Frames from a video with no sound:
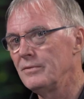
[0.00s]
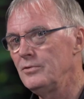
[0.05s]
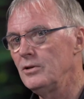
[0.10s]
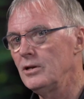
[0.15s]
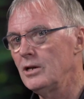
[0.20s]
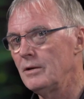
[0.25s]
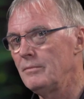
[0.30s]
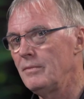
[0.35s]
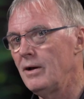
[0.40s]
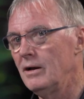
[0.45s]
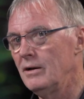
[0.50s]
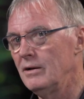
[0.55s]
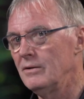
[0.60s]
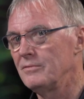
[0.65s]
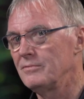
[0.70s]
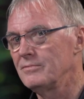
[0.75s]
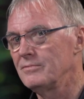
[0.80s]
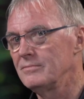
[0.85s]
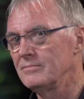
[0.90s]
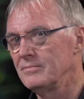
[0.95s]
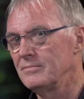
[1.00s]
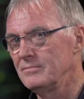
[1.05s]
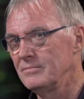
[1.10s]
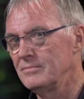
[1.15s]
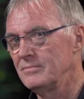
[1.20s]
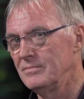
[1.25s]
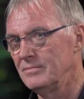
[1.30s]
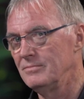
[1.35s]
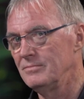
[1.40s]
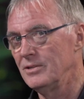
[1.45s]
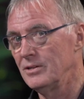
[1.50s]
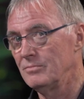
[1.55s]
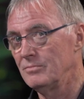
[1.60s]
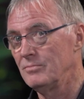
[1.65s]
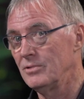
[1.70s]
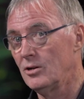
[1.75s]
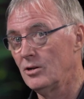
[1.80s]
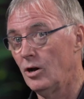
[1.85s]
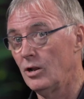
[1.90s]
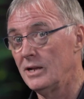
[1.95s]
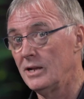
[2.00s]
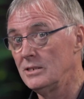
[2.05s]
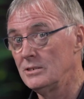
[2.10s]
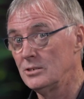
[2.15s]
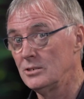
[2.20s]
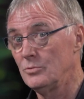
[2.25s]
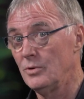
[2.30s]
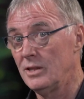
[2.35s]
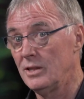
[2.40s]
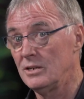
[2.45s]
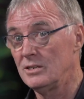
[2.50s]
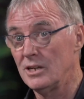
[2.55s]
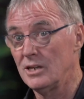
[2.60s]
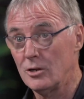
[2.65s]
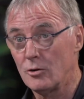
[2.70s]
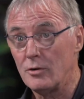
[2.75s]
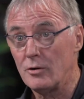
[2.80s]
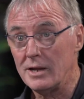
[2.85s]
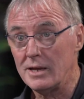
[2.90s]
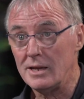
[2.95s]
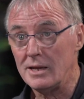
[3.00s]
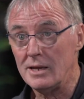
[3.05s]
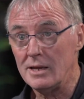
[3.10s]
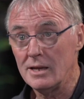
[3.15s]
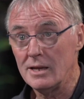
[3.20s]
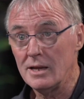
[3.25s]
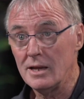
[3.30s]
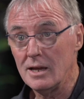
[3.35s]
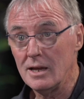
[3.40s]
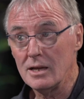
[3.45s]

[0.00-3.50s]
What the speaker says: But if you come out of the college with a degree,